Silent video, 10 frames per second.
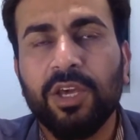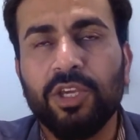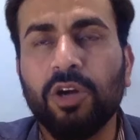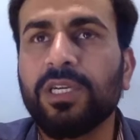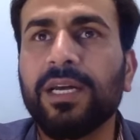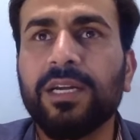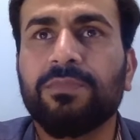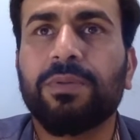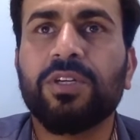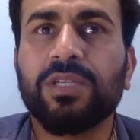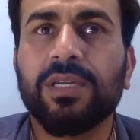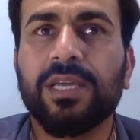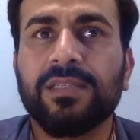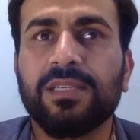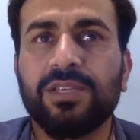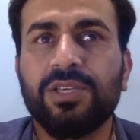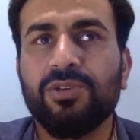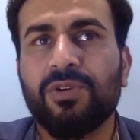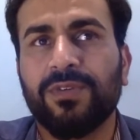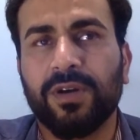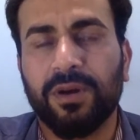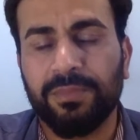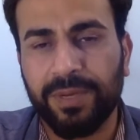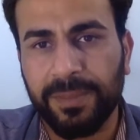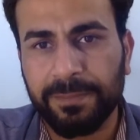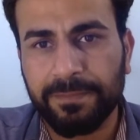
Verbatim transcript: your target person is a ceo of a company